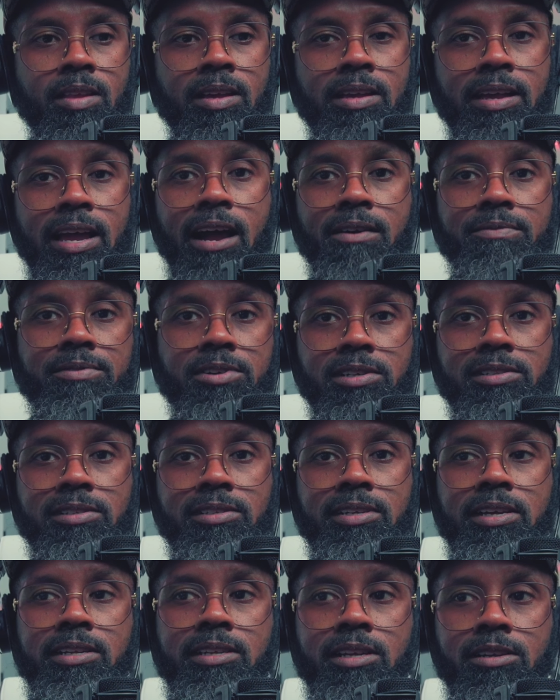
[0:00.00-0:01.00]
after
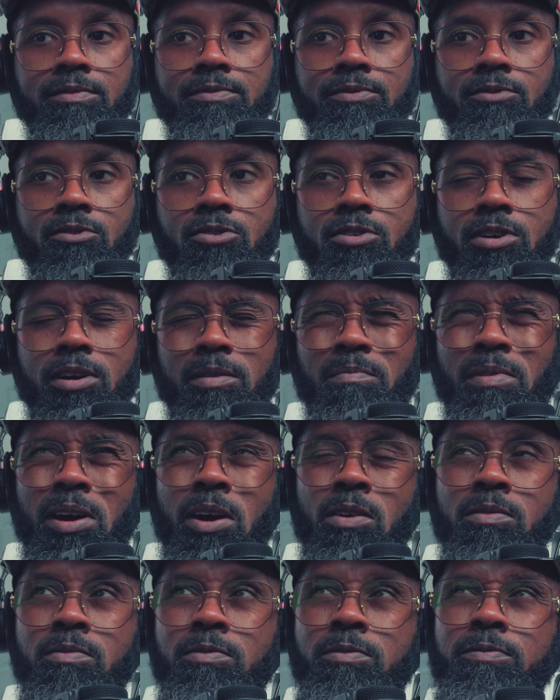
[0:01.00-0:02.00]
attending for
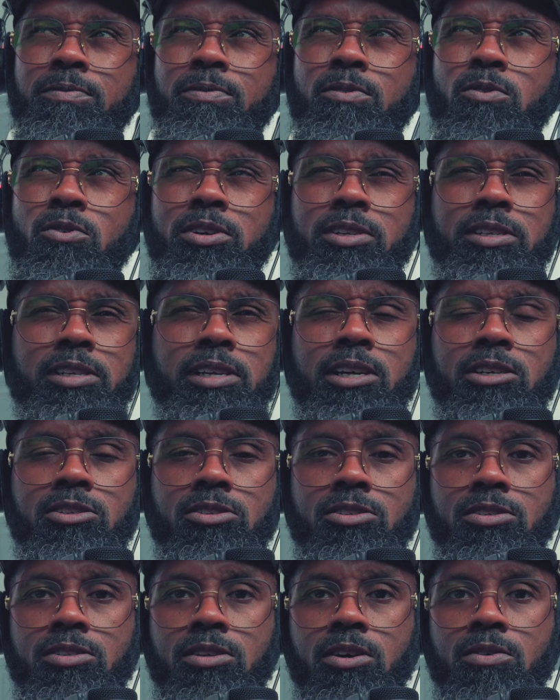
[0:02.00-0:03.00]
about four years
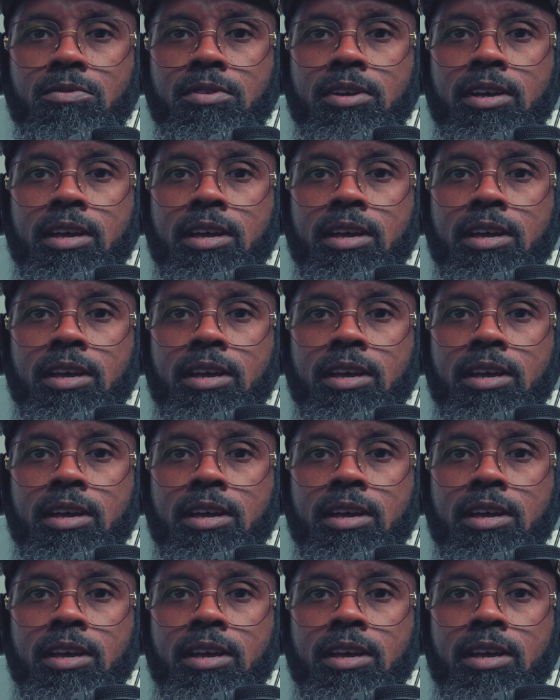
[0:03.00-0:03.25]
or so.